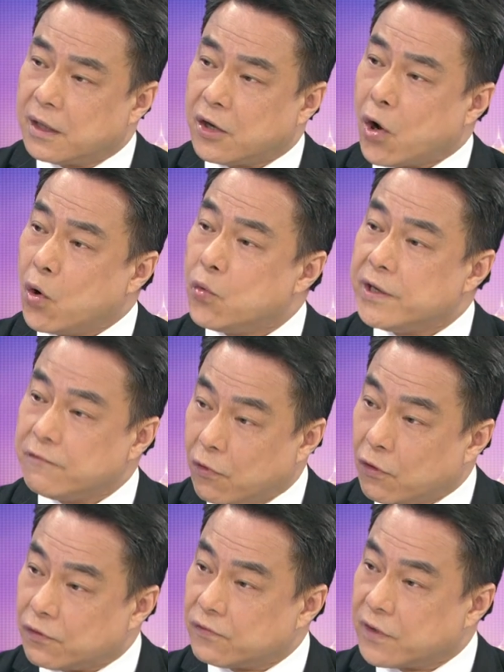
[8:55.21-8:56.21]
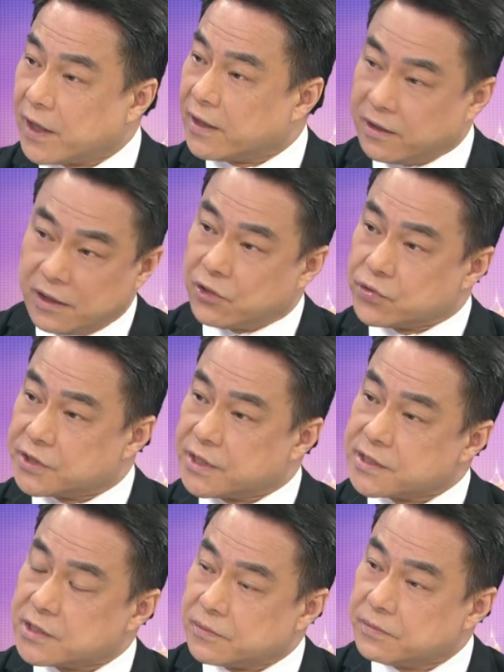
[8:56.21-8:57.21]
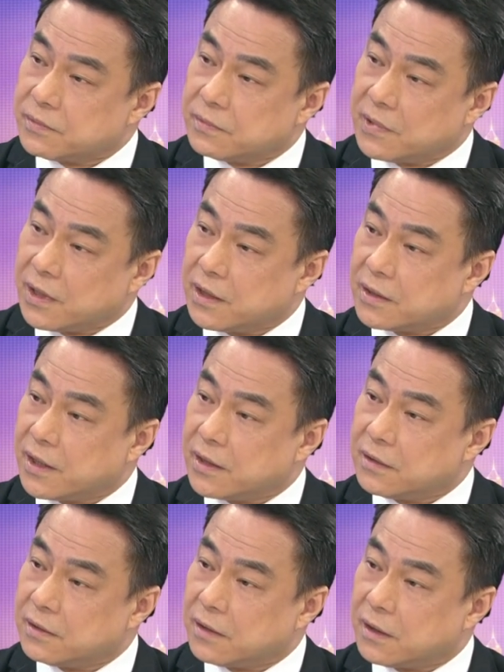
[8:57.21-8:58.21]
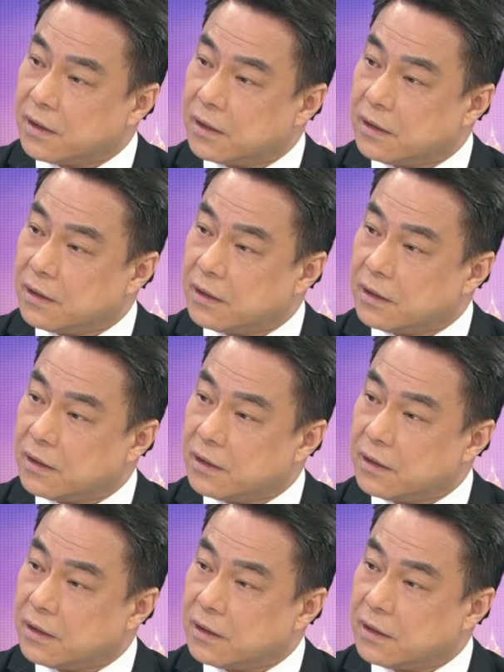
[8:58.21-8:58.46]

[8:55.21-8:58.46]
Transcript: co-evolve like an ecosystem, and then uh,